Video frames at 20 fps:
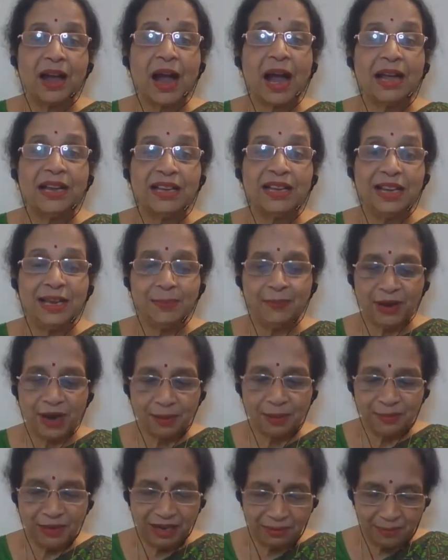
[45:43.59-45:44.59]
I keep
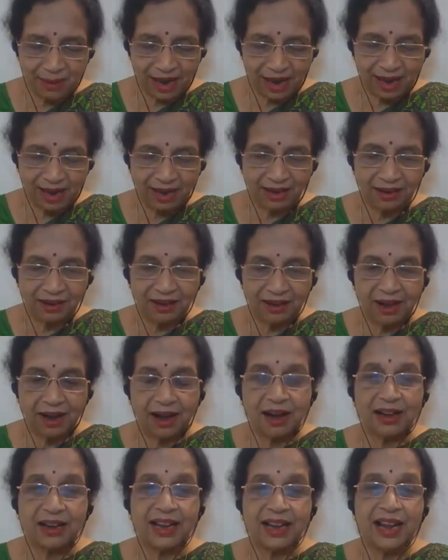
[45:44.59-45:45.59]
coming back
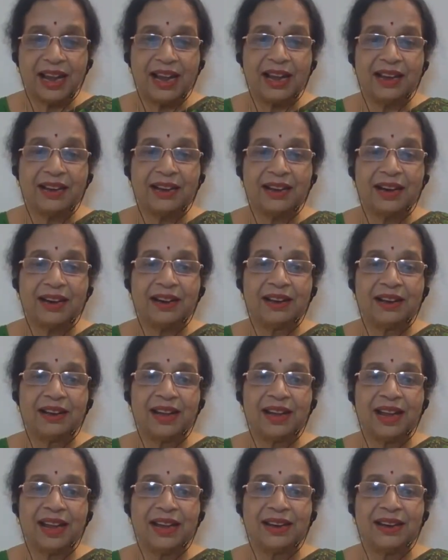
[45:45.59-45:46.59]
again and
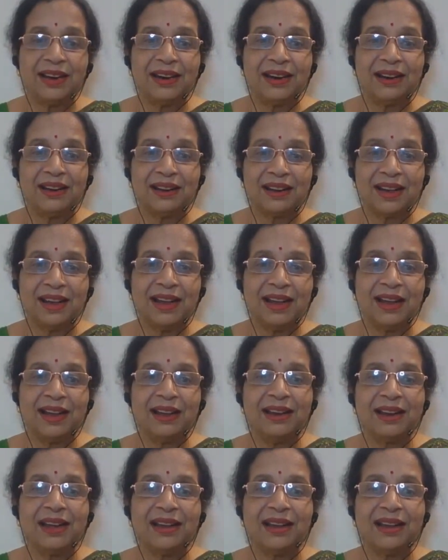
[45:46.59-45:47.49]
again and again,